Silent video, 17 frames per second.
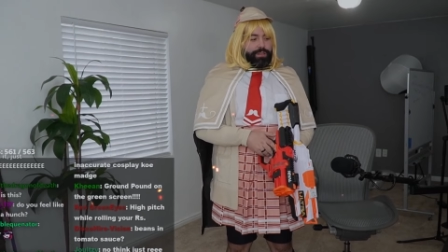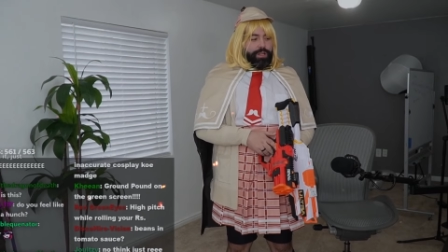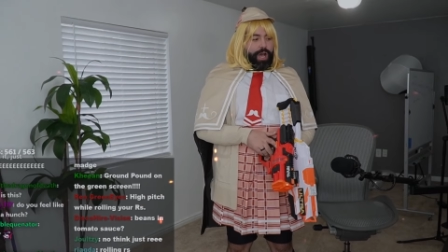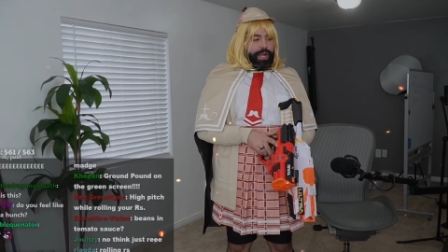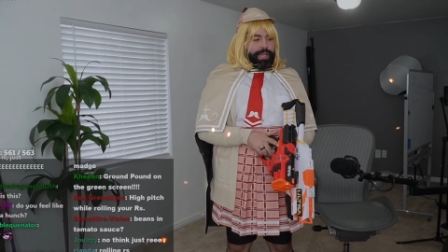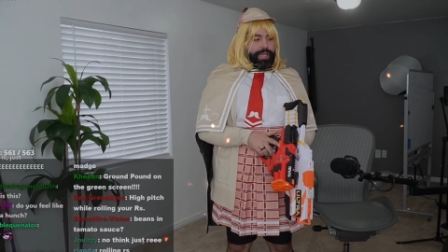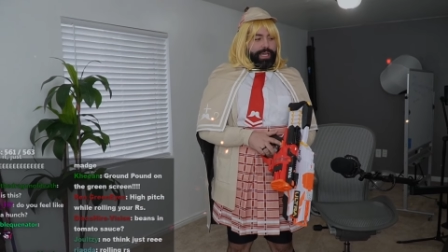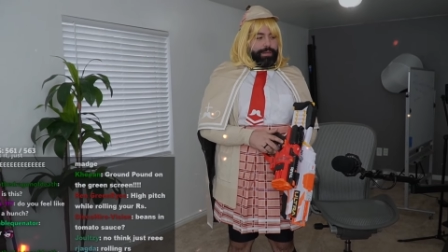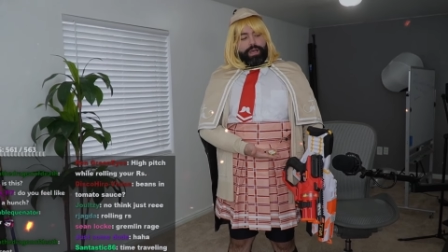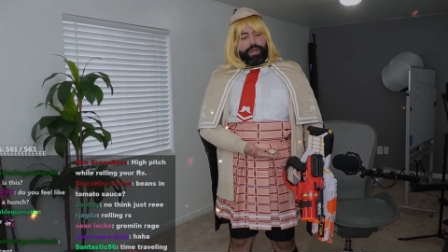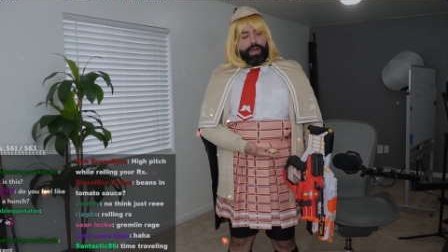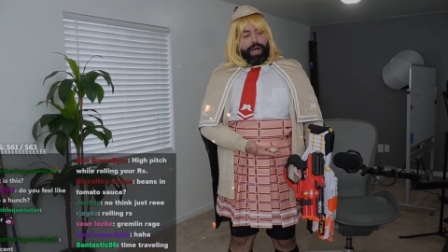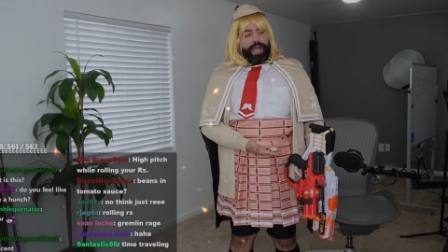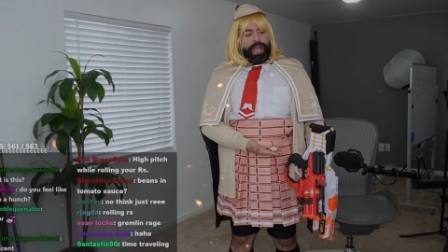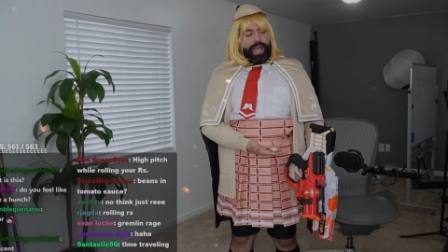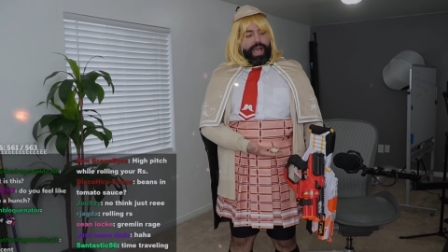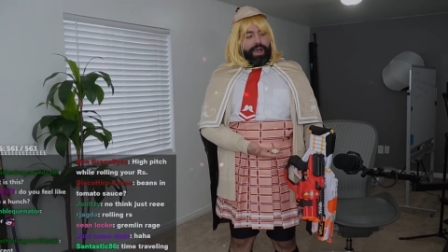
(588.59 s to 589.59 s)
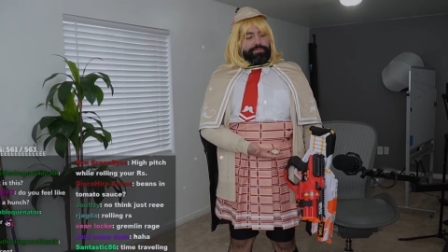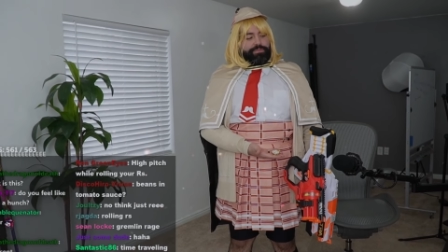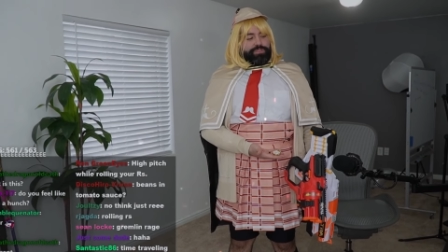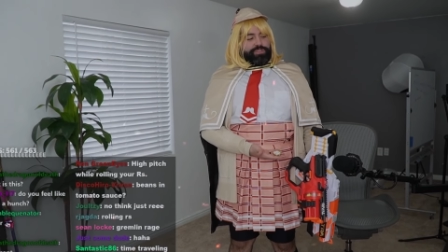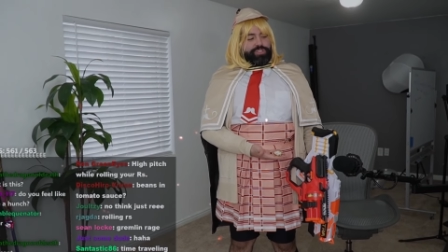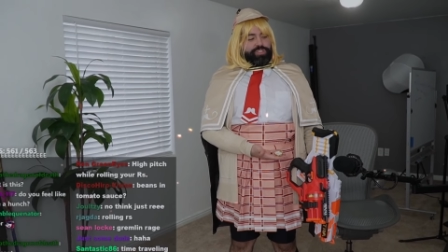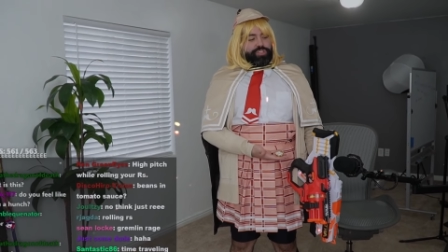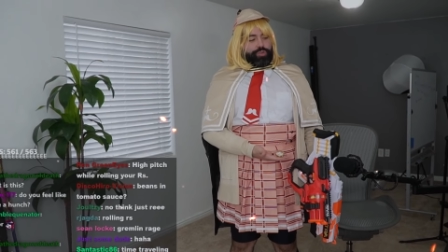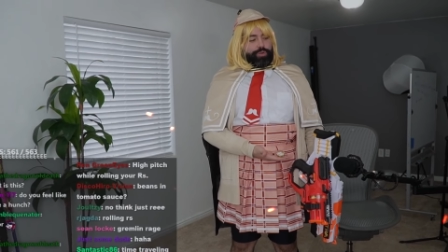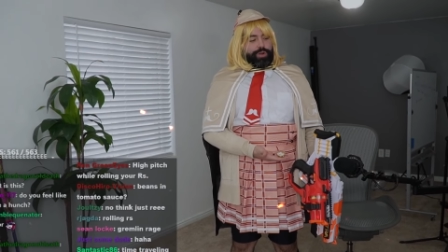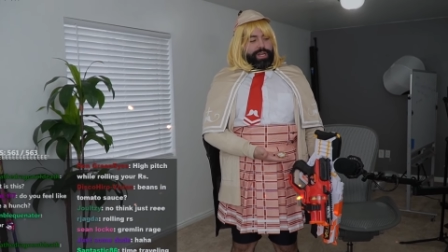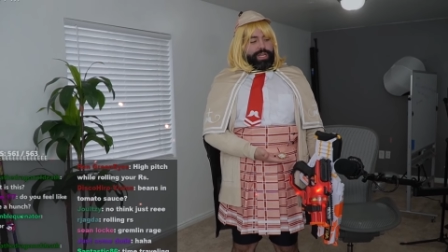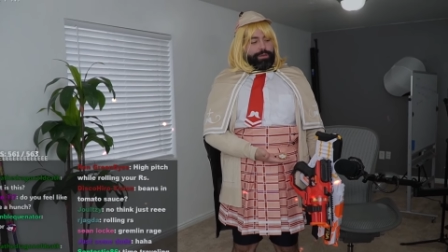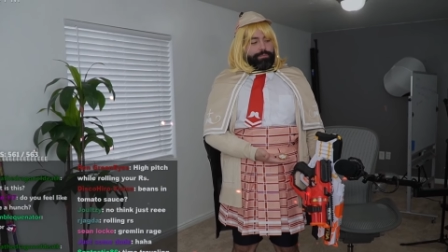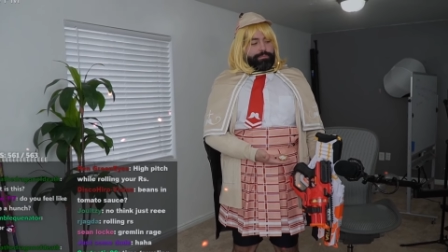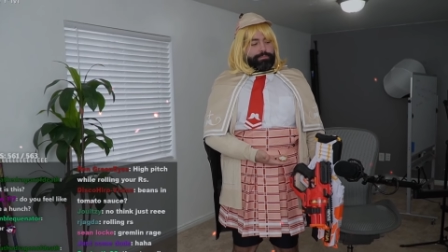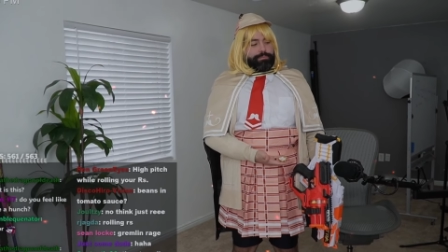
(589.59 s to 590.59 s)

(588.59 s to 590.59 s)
locket, I have to scream.